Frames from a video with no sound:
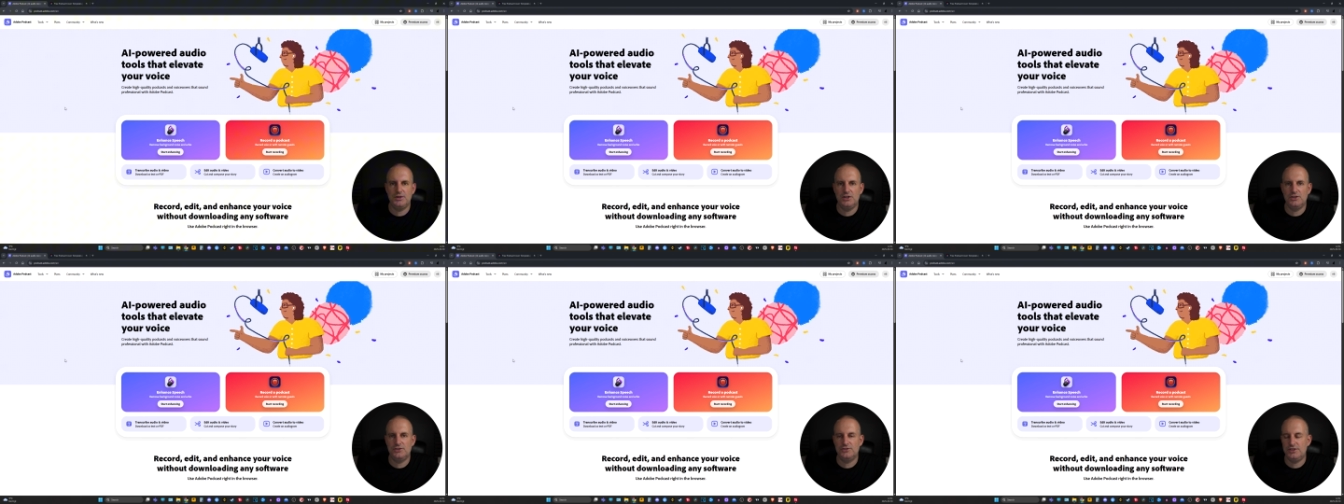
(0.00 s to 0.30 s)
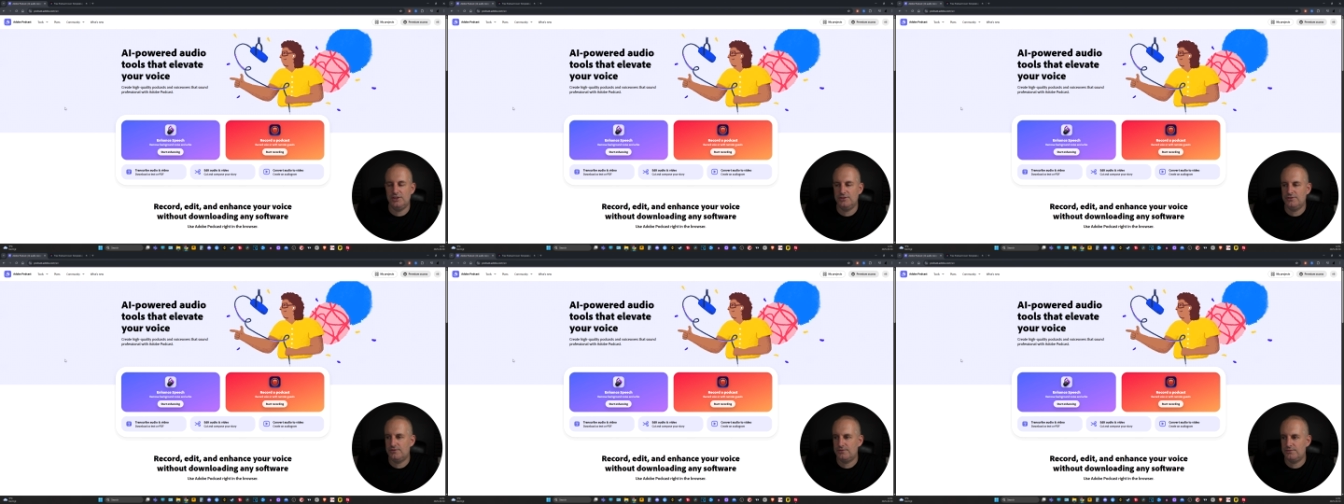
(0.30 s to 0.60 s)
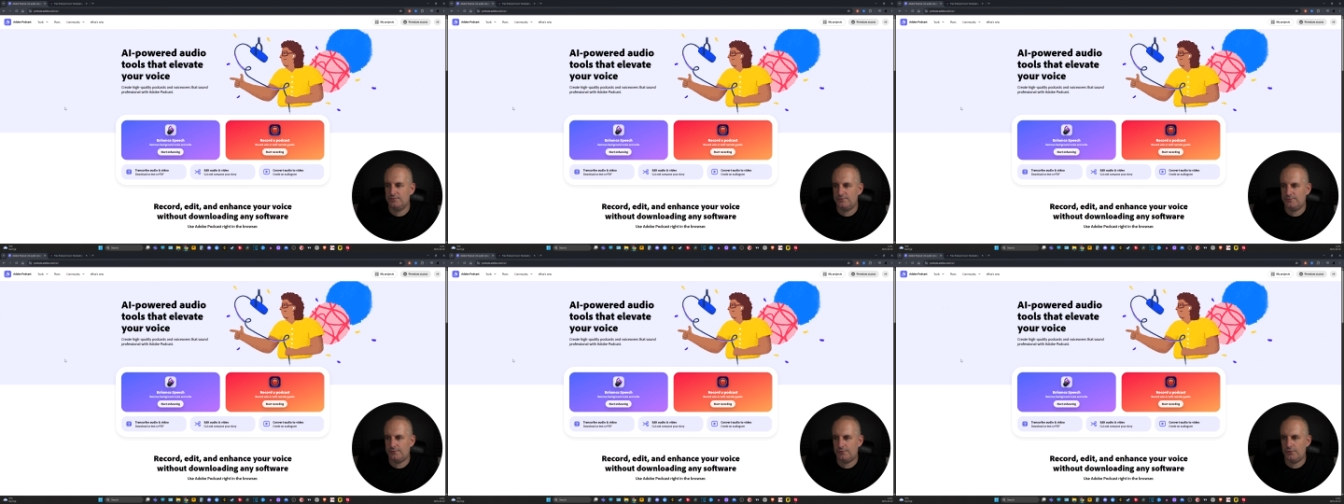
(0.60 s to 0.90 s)
because
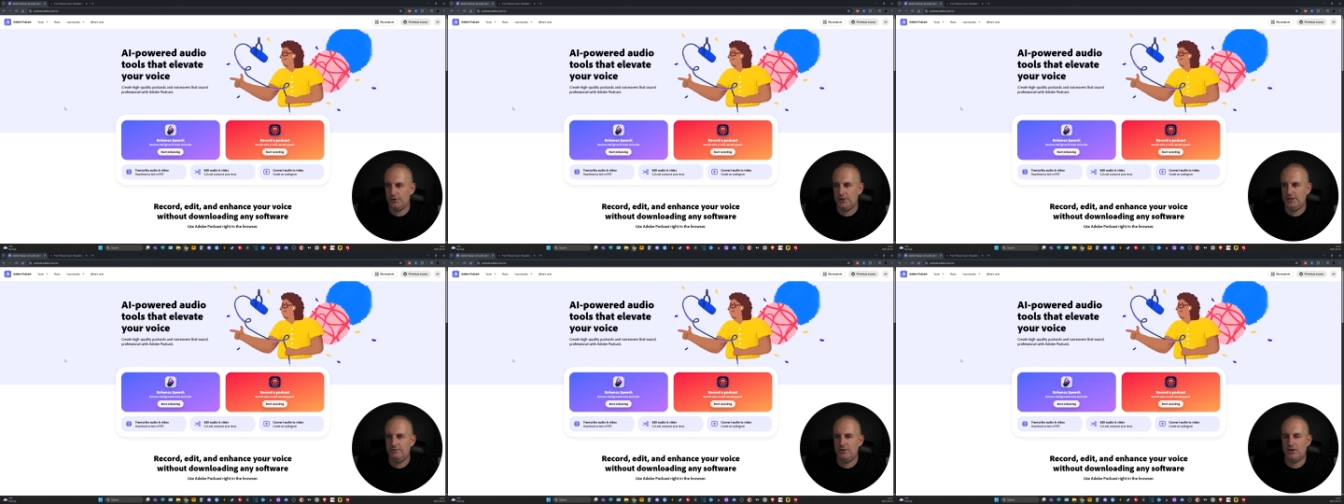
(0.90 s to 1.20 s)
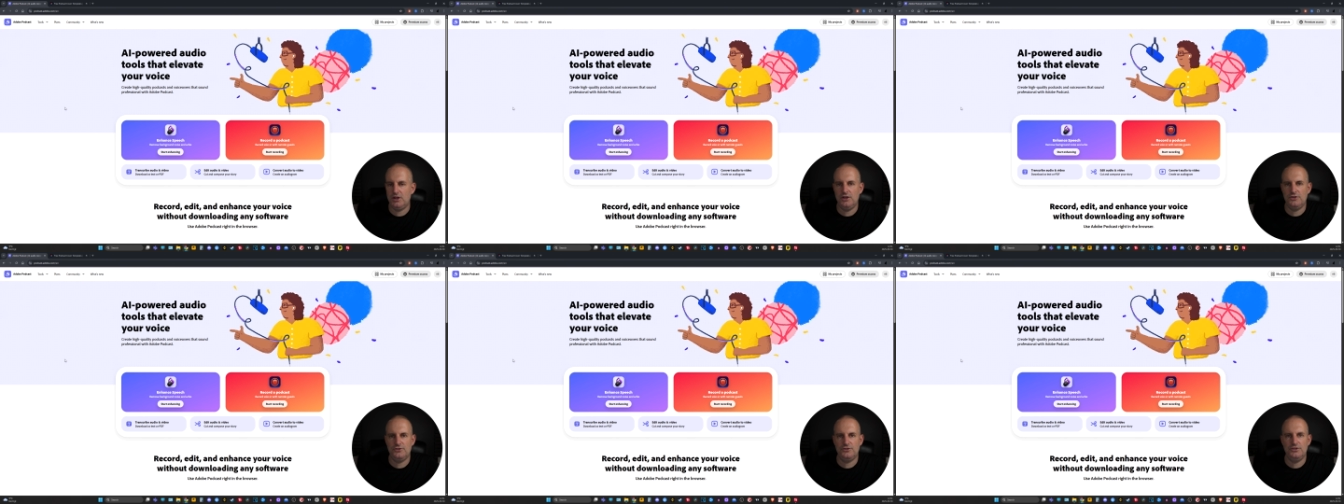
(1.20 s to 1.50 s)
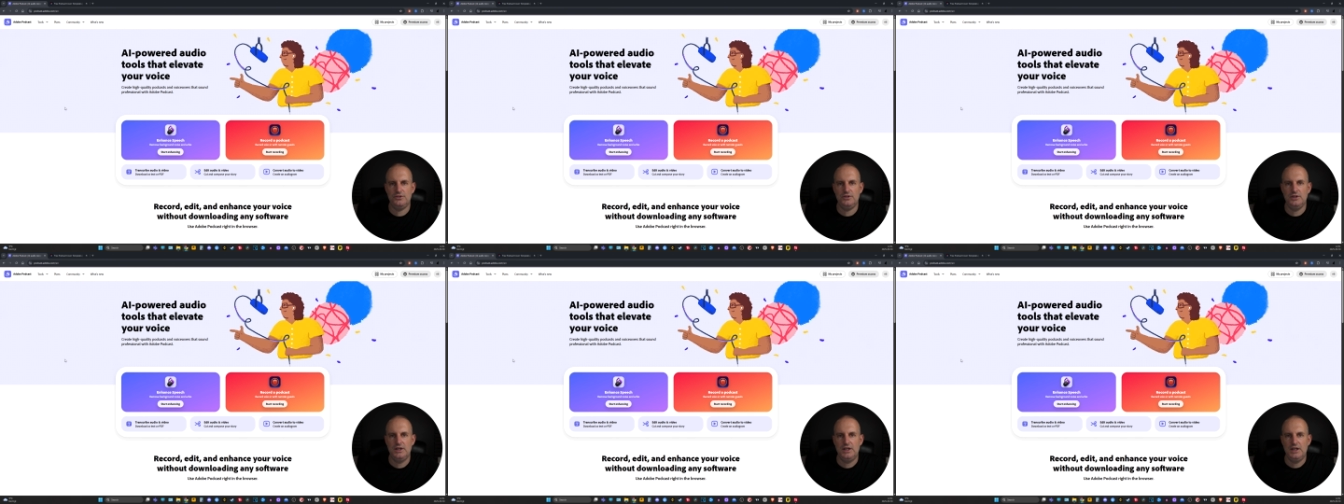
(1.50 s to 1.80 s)
there's free
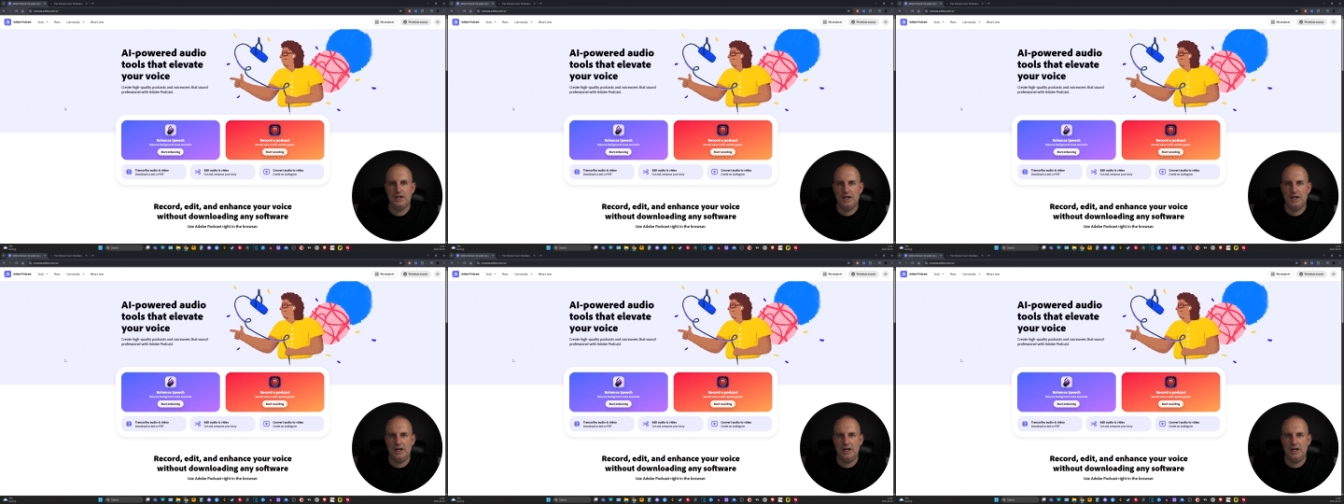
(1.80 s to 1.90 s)
version